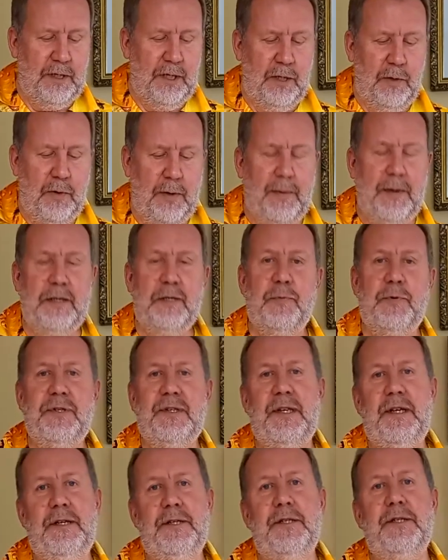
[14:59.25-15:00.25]
QMS
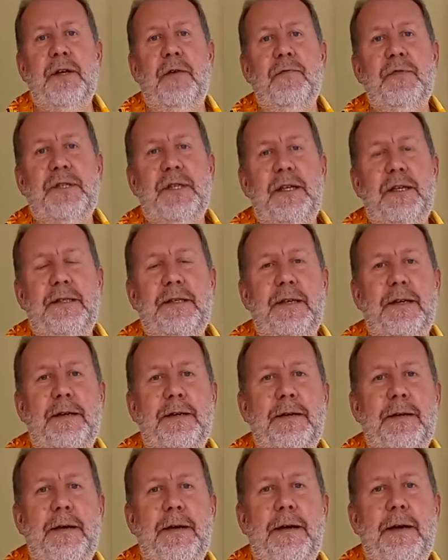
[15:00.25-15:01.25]
procedures obviously is
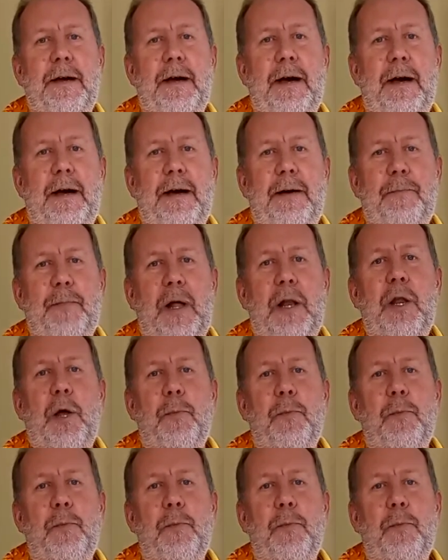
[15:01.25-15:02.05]
a lot